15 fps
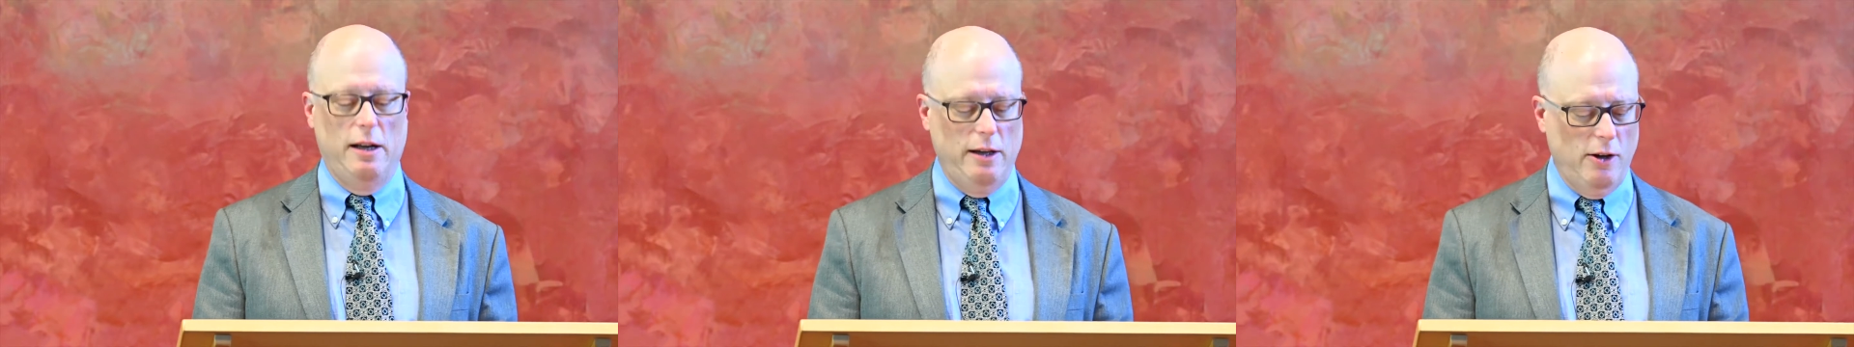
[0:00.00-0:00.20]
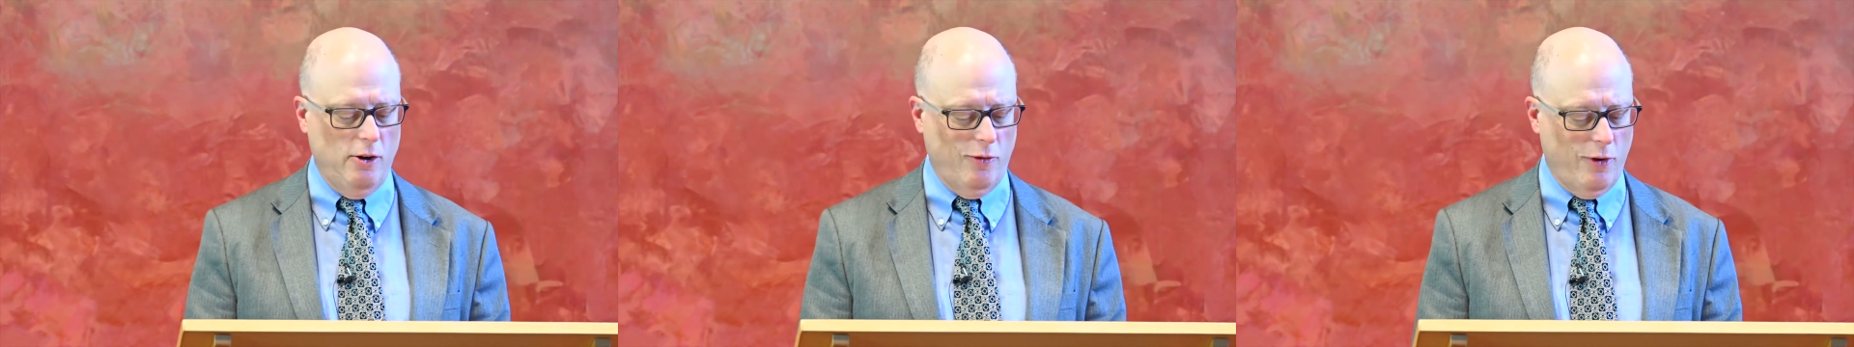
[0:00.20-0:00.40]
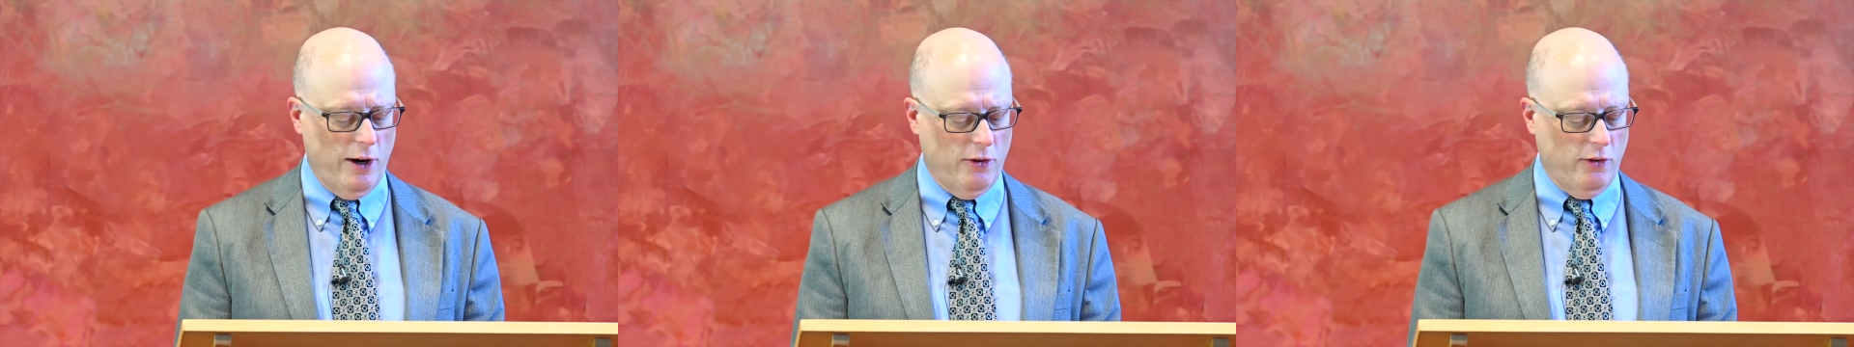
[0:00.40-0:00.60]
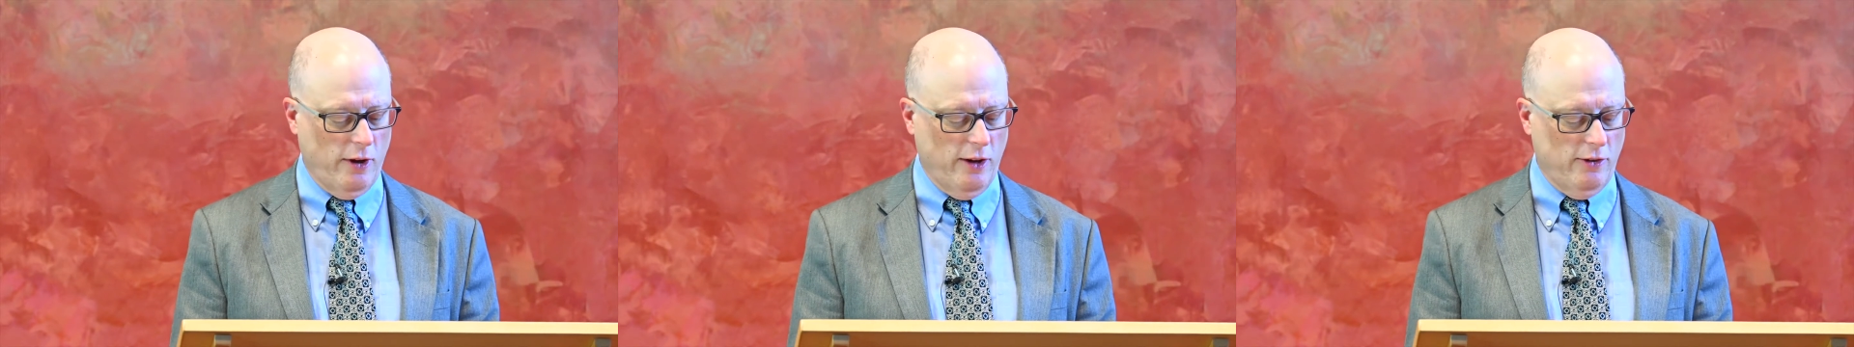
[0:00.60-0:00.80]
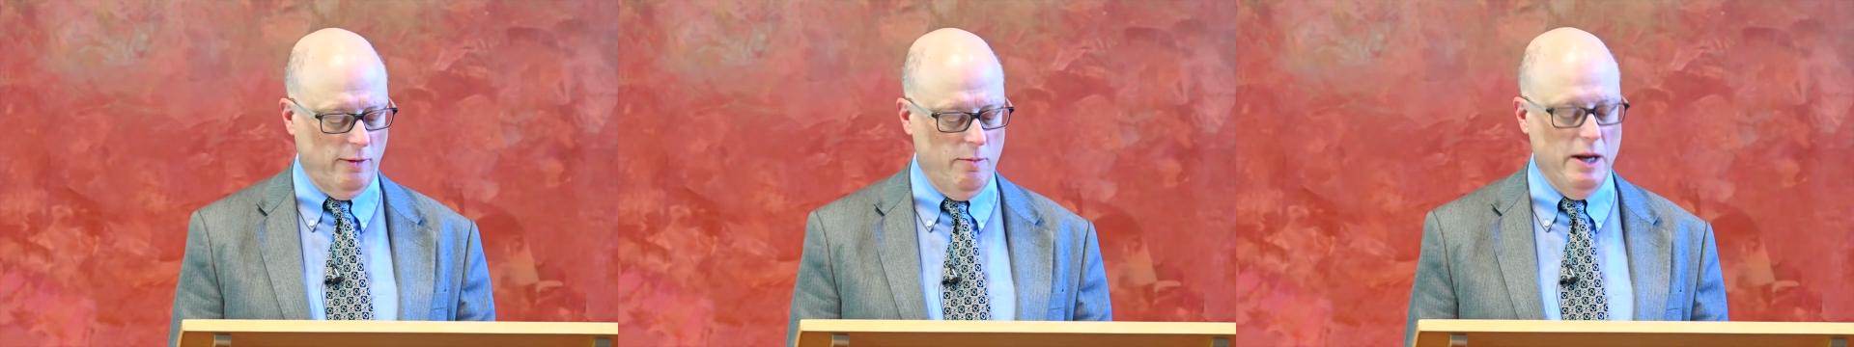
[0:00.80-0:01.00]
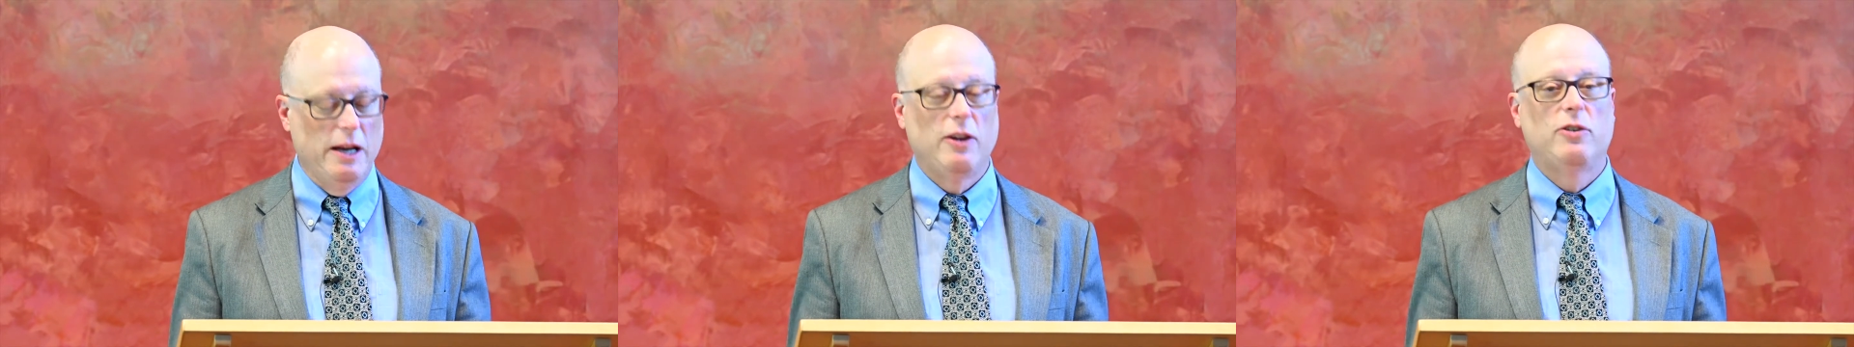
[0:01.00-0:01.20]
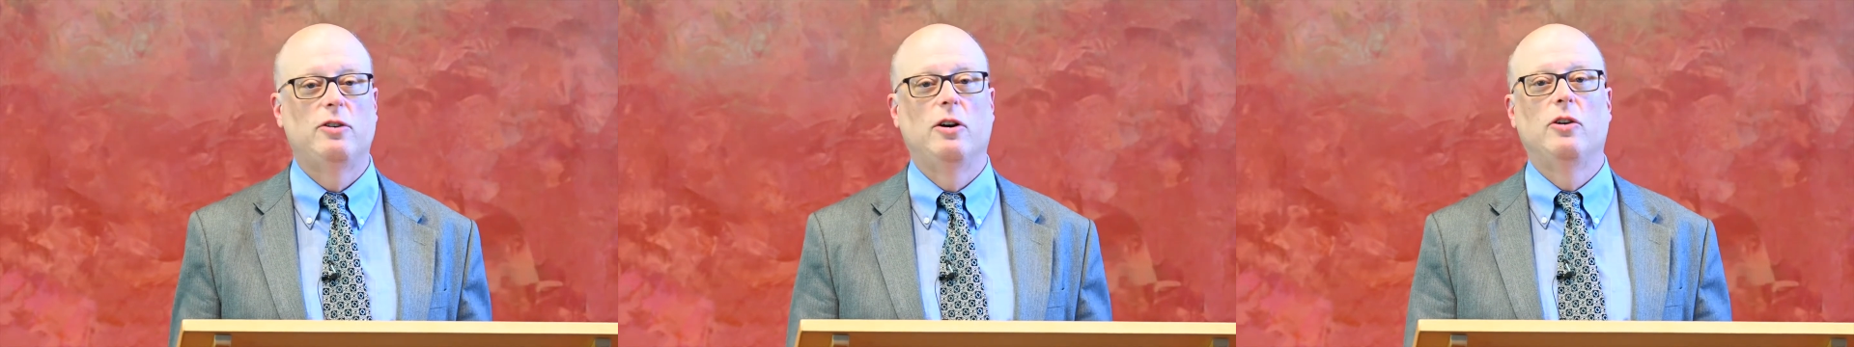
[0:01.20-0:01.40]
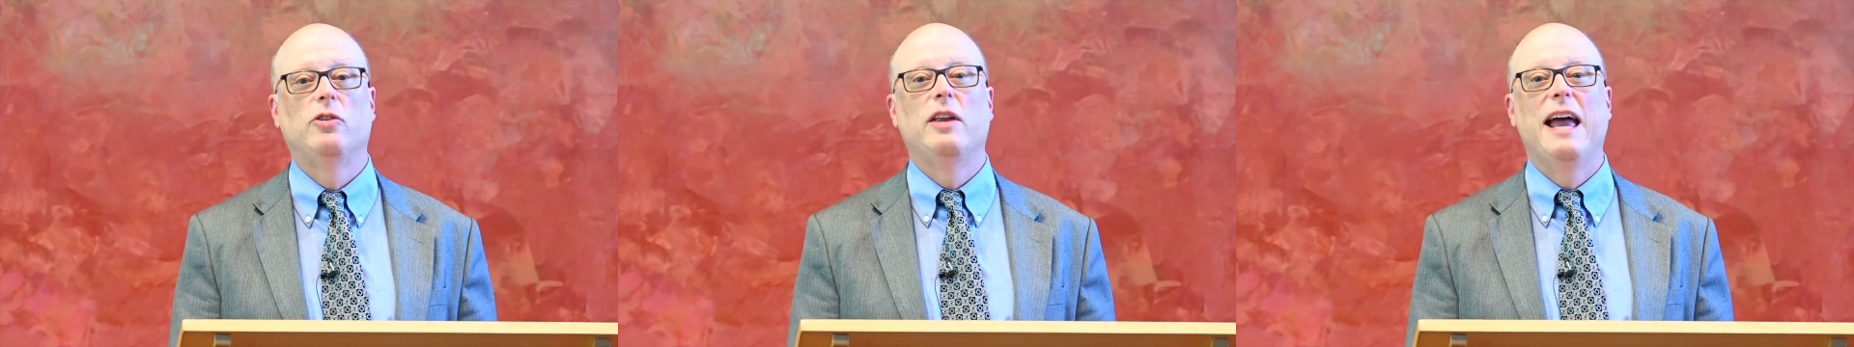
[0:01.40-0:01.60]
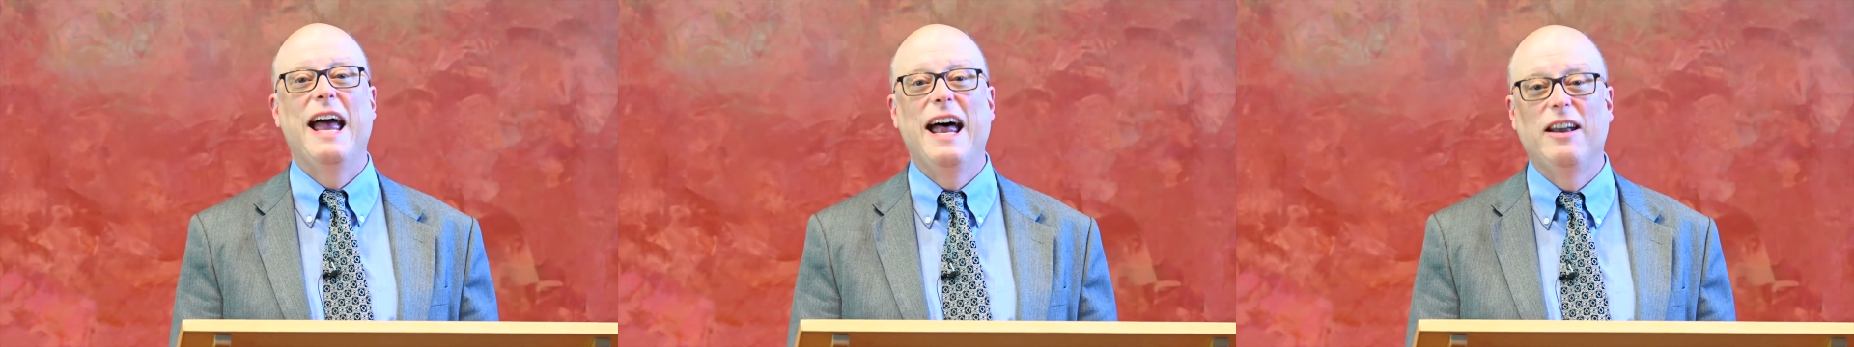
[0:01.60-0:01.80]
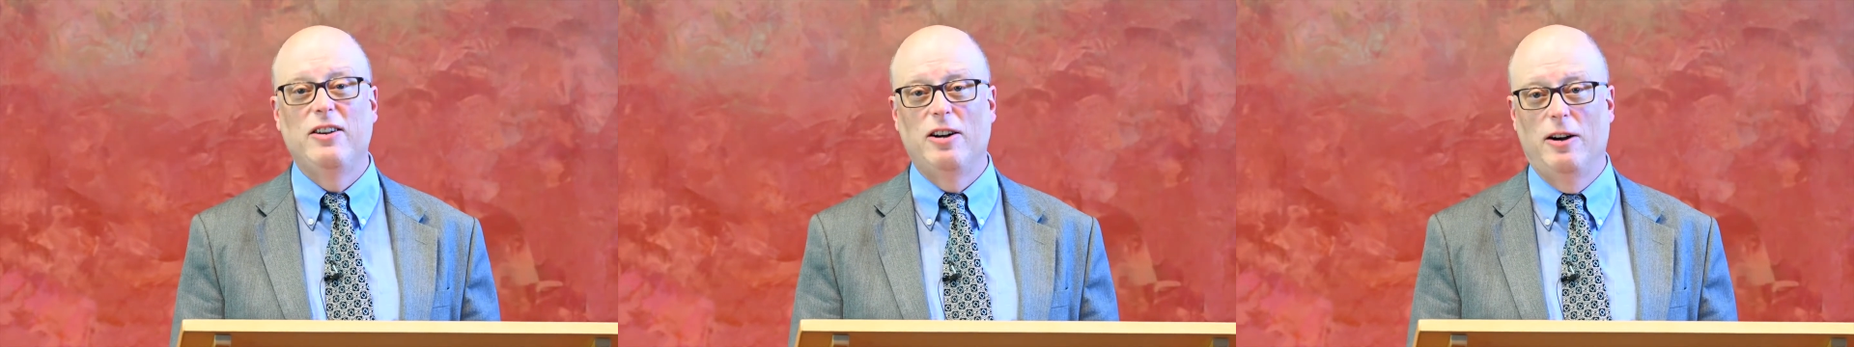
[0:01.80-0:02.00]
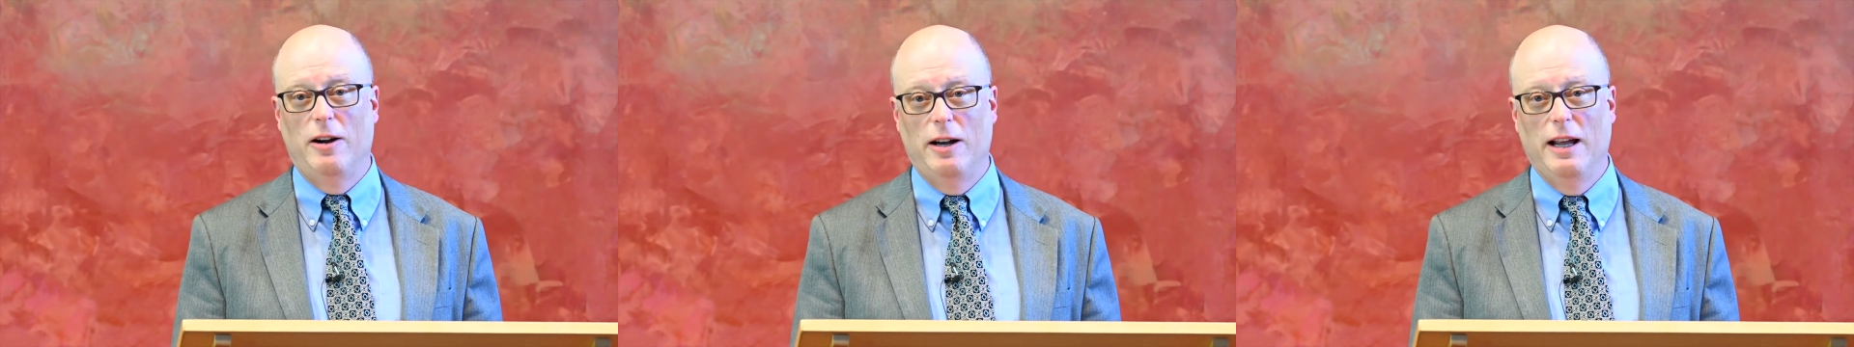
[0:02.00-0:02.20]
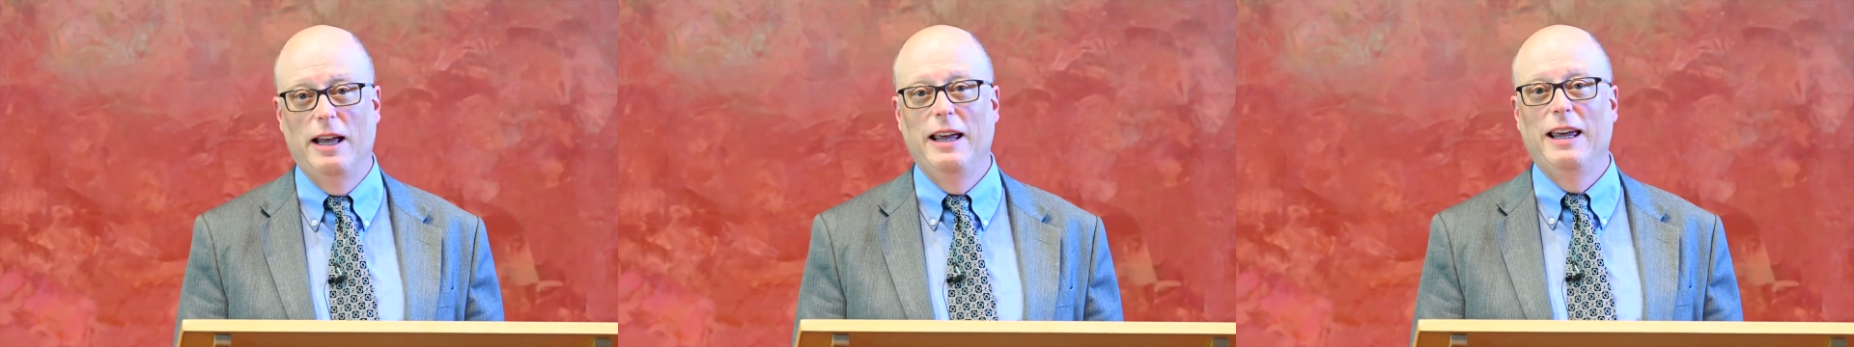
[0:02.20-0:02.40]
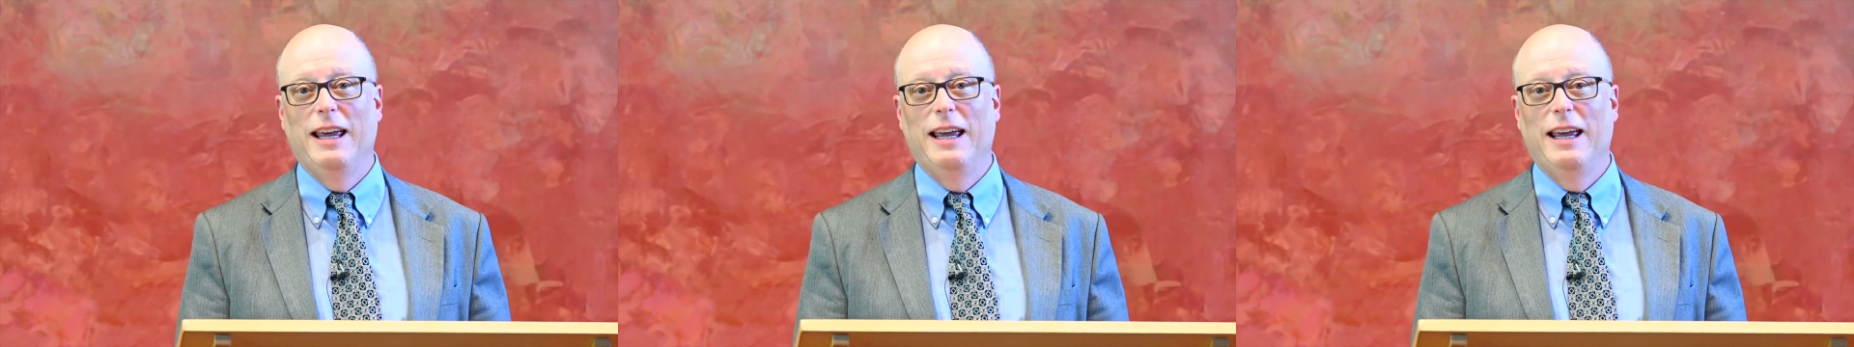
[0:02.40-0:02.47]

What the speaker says: and Universalist ministers entered,